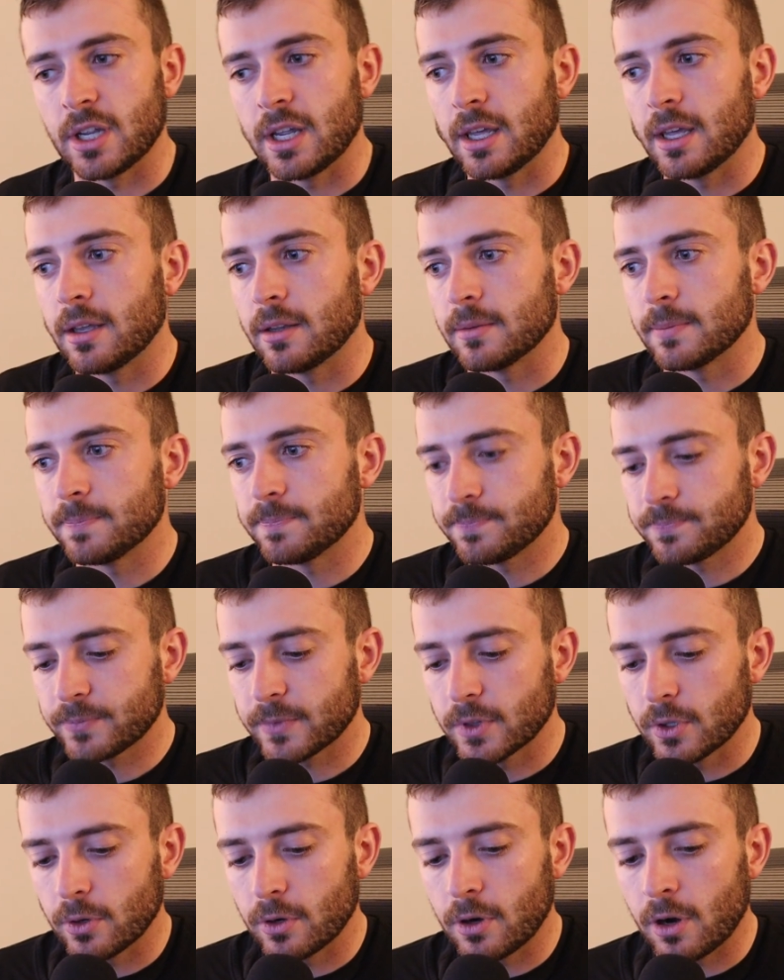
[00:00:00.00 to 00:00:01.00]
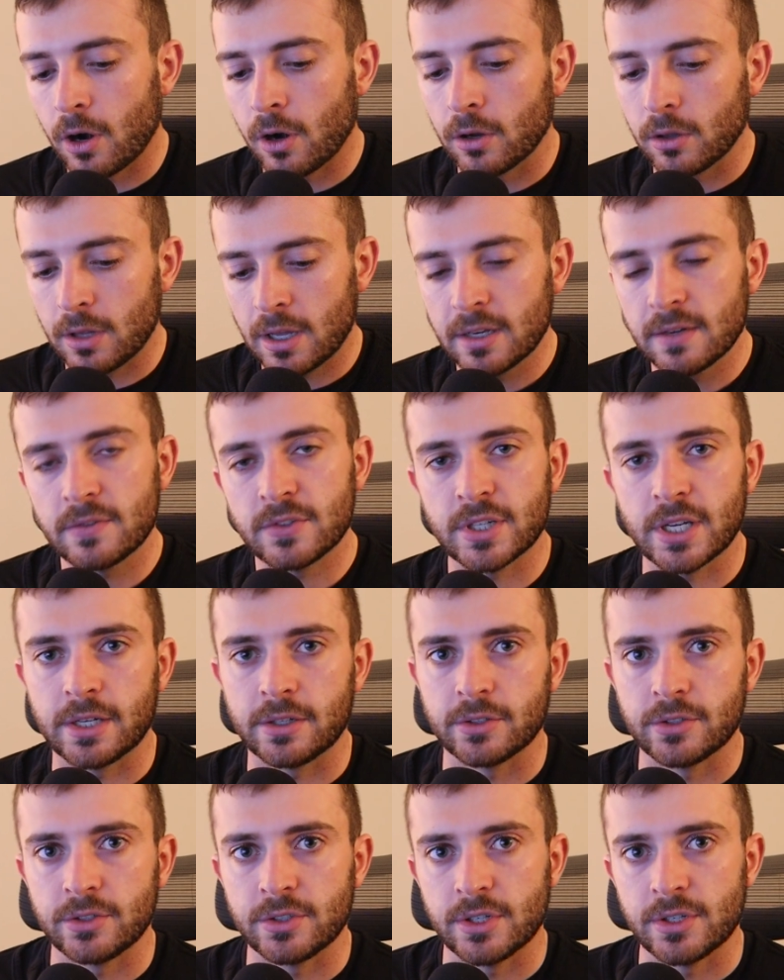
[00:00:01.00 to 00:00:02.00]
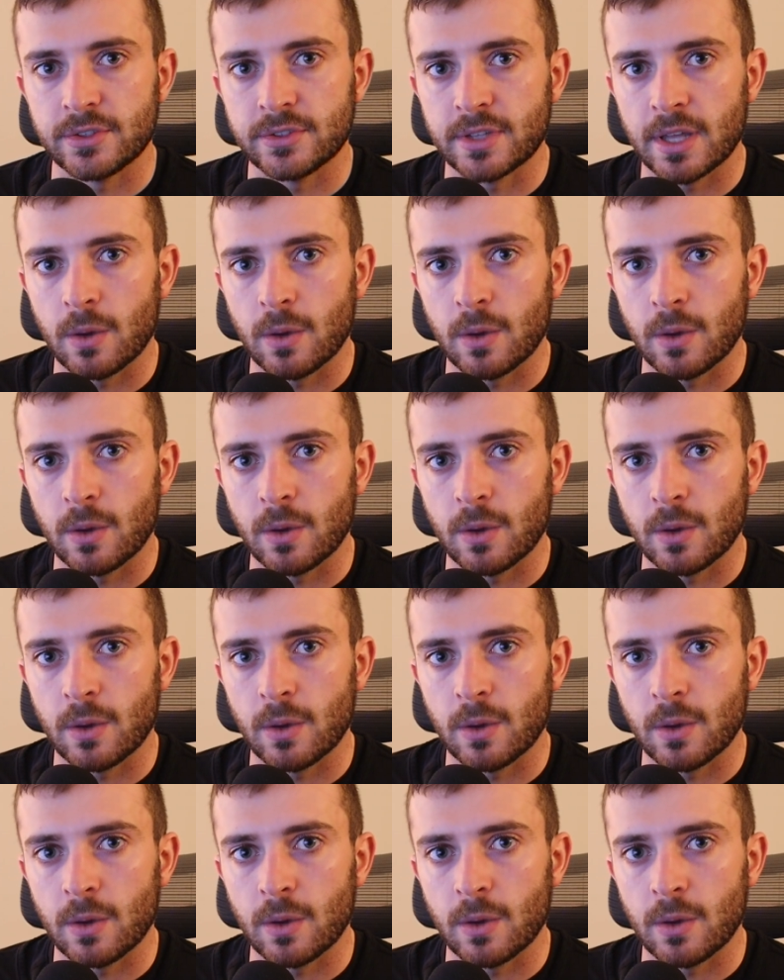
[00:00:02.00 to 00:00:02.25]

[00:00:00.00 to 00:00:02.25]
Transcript: And there are a lot of challenges